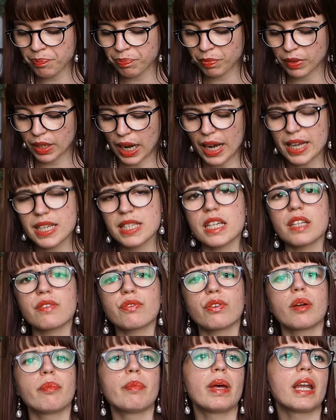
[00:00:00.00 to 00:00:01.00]
I did
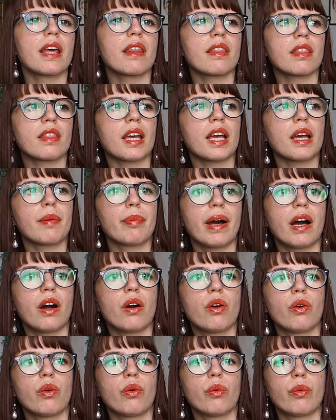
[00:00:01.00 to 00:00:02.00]
for a minute think
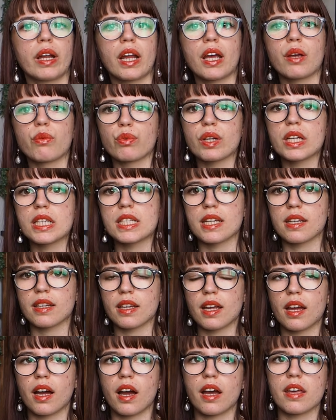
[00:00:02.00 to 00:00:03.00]
about, when I redid
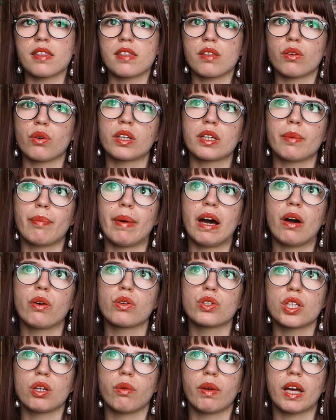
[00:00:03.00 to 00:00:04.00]
it, I thought about
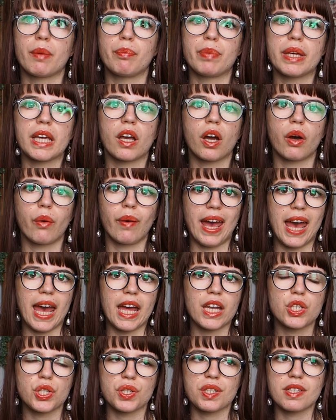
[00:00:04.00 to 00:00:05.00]
doing a picot
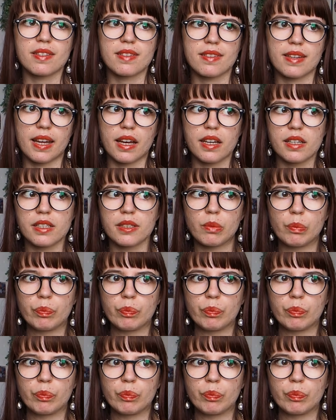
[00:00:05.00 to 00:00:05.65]
edge instead.